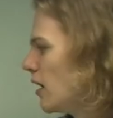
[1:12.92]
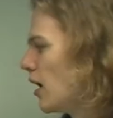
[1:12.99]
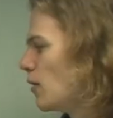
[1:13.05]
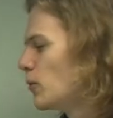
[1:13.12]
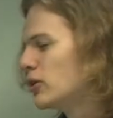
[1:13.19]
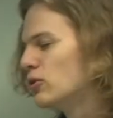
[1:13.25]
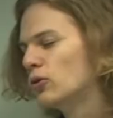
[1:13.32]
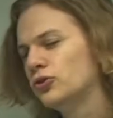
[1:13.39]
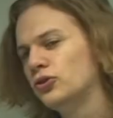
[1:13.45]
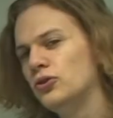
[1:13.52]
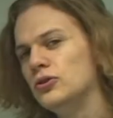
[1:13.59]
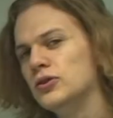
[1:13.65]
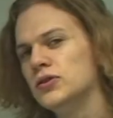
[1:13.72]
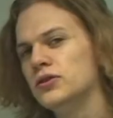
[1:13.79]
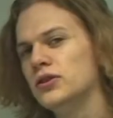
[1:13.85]
And we can also
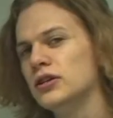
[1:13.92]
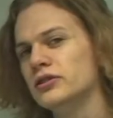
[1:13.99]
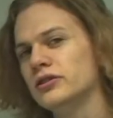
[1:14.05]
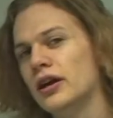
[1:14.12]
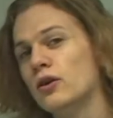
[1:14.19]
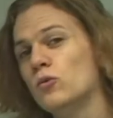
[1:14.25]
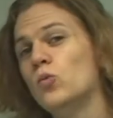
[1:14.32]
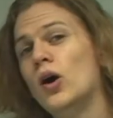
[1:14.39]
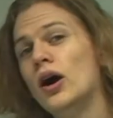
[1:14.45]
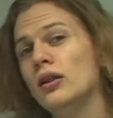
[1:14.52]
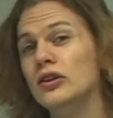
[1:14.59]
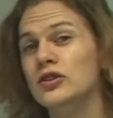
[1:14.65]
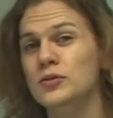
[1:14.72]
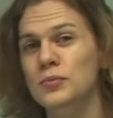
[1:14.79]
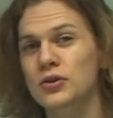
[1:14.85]
use things like
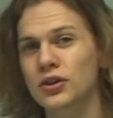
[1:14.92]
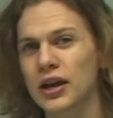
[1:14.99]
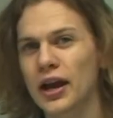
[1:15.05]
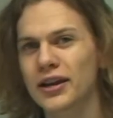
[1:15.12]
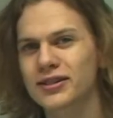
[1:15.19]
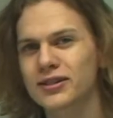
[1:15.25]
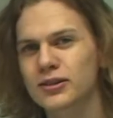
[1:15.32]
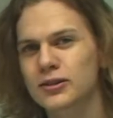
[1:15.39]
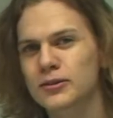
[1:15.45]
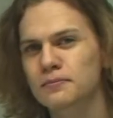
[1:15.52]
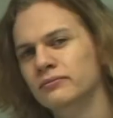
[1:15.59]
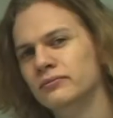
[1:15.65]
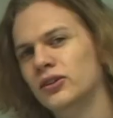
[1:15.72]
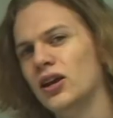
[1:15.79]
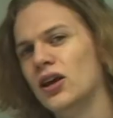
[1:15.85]
wireless communications
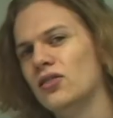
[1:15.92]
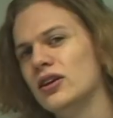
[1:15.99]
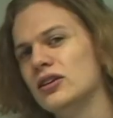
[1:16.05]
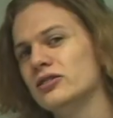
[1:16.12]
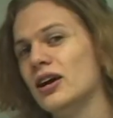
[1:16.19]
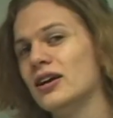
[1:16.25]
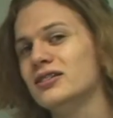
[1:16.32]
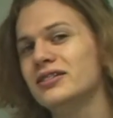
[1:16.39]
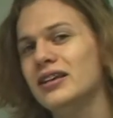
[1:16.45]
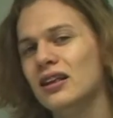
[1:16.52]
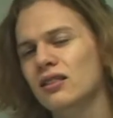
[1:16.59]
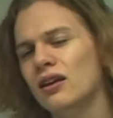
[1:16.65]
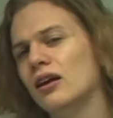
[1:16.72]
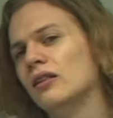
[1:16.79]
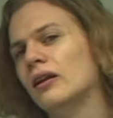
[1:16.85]
to get things like
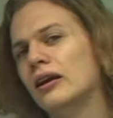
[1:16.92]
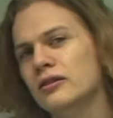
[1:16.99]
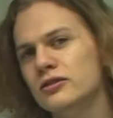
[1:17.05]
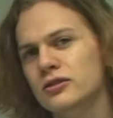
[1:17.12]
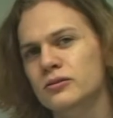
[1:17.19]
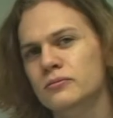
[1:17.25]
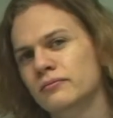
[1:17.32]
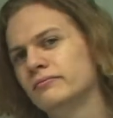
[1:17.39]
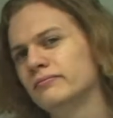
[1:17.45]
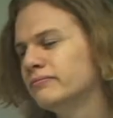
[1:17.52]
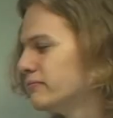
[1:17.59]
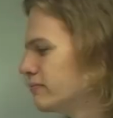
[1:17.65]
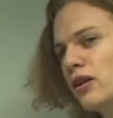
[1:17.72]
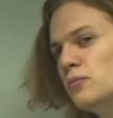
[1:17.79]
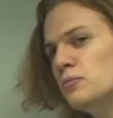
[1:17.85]
satellite links.
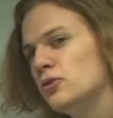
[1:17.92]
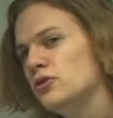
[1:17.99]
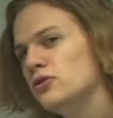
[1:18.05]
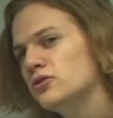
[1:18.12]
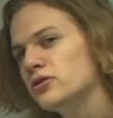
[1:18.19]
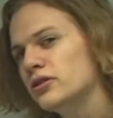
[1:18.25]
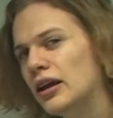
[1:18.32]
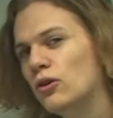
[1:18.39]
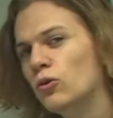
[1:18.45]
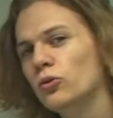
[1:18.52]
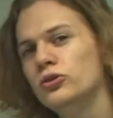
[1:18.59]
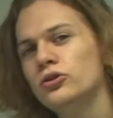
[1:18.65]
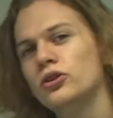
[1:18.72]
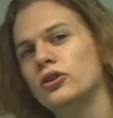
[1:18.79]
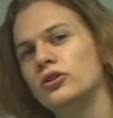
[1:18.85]
Computers, in
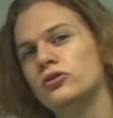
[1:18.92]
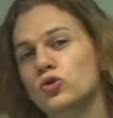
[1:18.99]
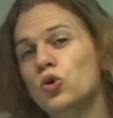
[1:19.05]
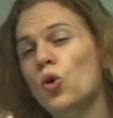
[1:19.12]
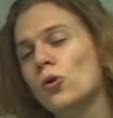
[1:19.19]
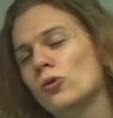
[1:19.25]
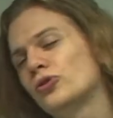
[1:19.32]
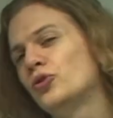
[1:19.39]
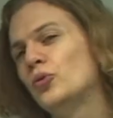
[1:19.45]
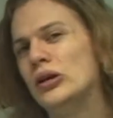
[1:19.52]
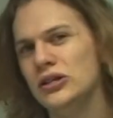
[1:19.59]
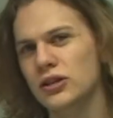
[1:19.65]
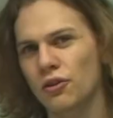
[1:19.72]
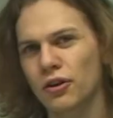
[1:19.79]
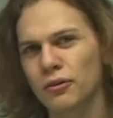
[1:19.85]
order to talk to
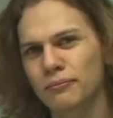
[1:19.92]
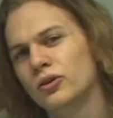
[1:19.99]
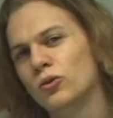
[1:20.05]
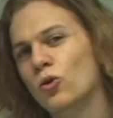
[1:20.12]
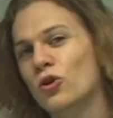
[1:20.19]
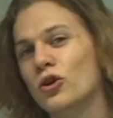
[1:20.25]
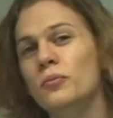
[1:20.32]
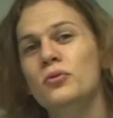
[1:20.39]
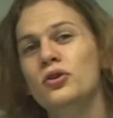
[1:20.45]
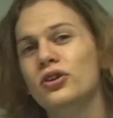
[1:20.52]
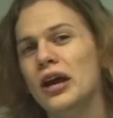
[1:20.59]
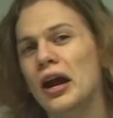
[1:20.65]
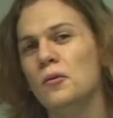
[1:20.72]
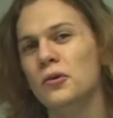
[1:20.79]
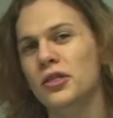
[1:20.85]
each other or
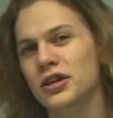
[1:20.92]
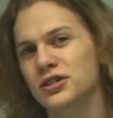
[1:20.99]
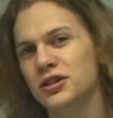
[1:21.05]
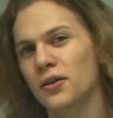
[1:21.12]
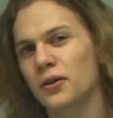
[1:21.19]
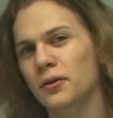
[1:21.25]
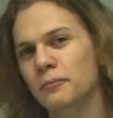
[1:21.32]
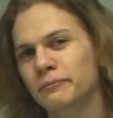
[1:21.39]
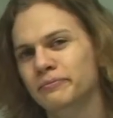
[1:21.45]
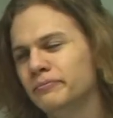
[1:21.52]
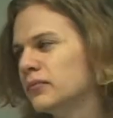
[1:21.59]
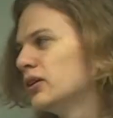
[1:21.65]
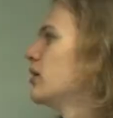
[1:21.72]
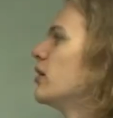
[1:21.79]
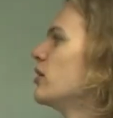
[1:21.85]
communicate with each other,
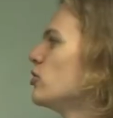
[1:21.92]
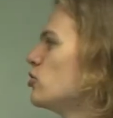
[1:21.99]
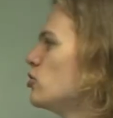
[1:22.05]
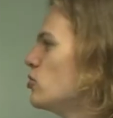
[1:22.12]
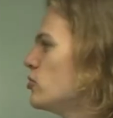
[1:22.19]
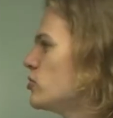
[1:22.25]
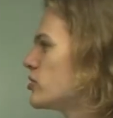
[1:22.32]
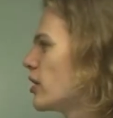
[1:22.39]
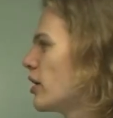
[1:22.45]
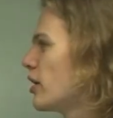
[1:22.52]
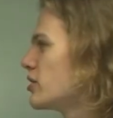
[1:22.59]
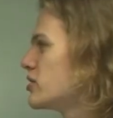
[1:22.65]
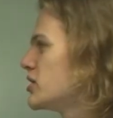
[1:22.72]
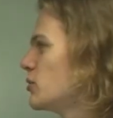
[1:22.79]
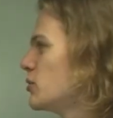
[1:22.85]
use
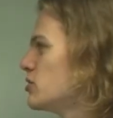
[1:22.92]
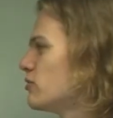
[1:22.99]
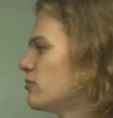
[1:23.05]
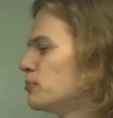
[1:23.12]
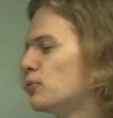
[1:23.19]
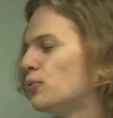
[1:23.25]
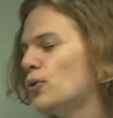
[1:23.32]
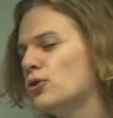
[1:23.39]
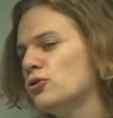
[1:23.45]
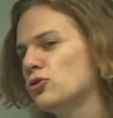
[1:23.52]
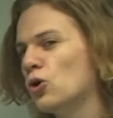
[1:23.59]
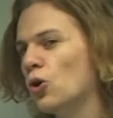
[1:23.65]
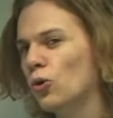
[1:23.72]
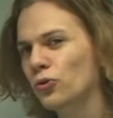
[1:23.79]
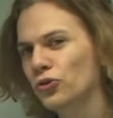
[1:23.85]
a series of
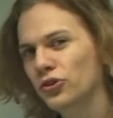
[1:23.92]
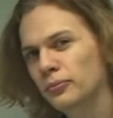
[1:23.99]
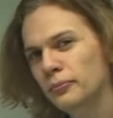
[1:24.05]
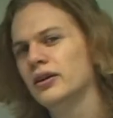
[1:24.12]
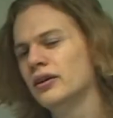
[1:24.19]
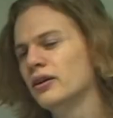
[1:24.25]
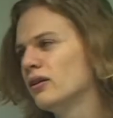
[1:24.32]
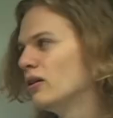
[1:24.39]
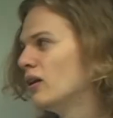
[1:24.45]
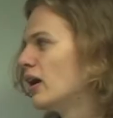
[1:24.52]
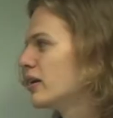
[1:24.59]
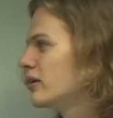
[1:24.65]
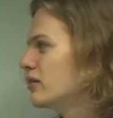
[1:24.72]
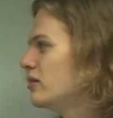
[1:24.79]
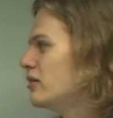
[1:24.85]
protocols
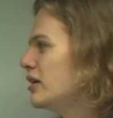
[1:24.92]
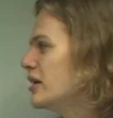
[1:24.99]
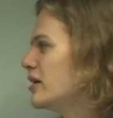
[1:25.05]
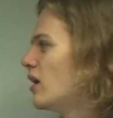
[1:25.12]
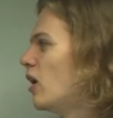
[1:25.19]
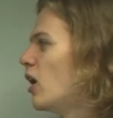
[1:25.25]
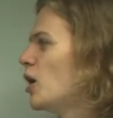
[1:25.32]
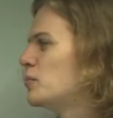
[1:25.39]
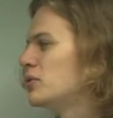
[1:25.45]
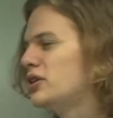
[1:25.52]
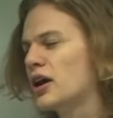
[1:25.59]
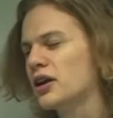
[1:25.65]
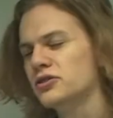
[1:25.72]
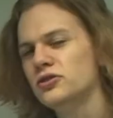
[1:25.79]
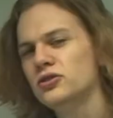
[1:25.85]
like the
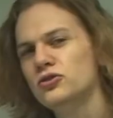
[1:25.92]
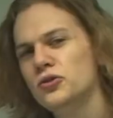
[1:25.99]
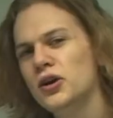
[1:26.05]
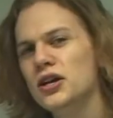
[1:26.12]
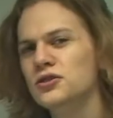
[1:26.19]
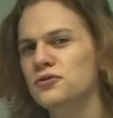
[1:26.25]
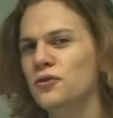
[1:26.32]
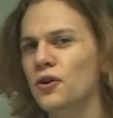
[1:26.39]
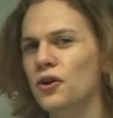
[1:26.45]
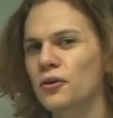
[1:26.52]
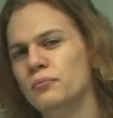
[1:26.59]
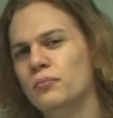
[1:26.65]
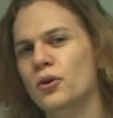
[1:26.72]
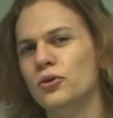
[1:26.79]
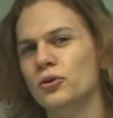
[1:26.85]
hypertext transfer
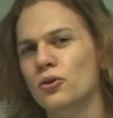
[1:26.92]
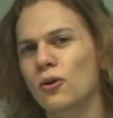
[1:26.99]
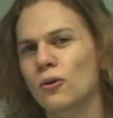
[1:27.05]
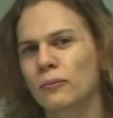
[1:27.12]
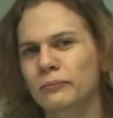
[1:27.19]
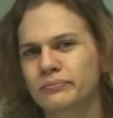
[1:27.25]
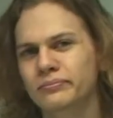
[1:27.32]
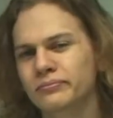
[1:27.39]
protocol.